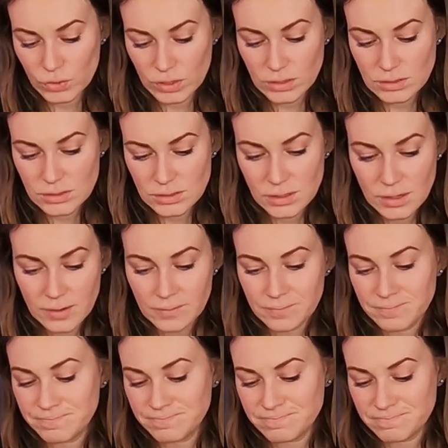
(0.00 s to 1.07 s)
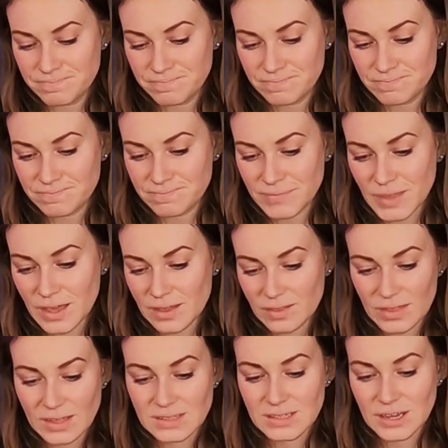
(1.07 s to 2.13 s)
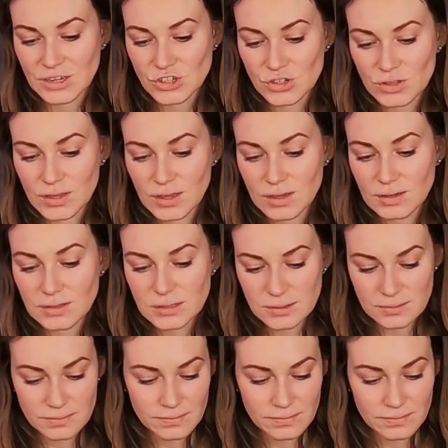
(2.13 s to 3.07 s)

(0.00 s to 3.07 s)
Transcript: it, and that's actually it.